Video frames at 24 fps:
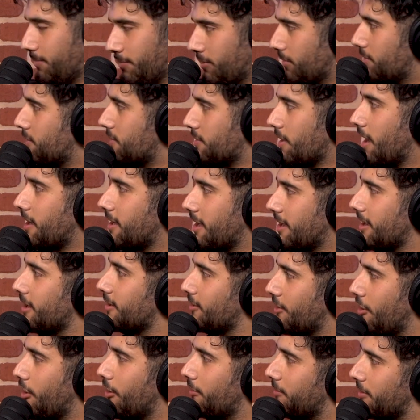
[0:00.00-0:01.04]
sucking
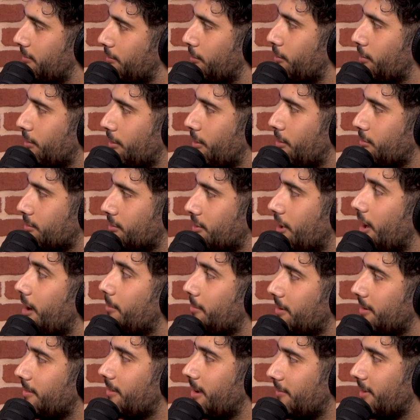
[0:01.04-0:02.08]
at coffee for a long time
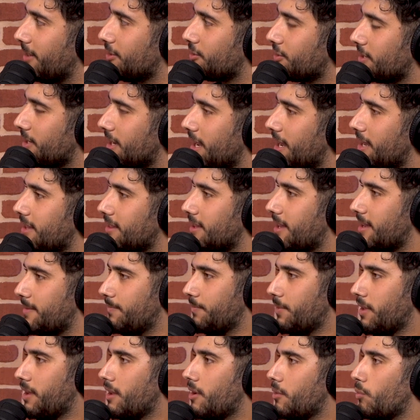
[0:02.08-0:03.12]
and eventually getting there.
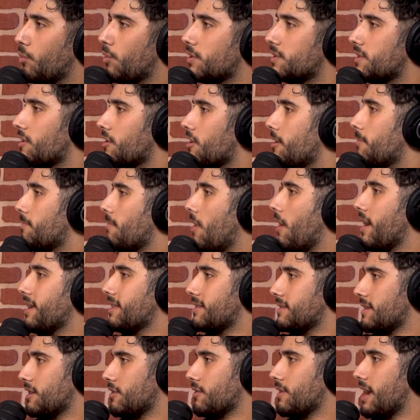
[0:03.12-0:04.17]
Was there a
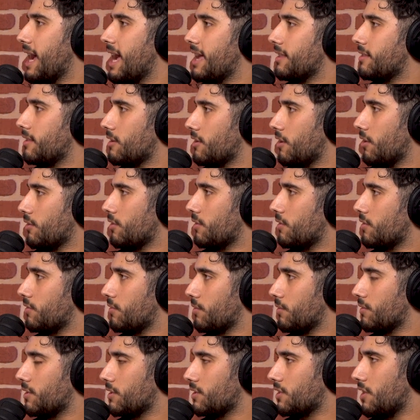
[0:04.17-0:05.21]
mindset you had that got you
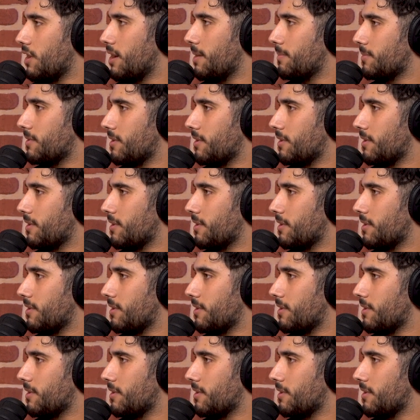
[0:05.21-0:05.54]
through the times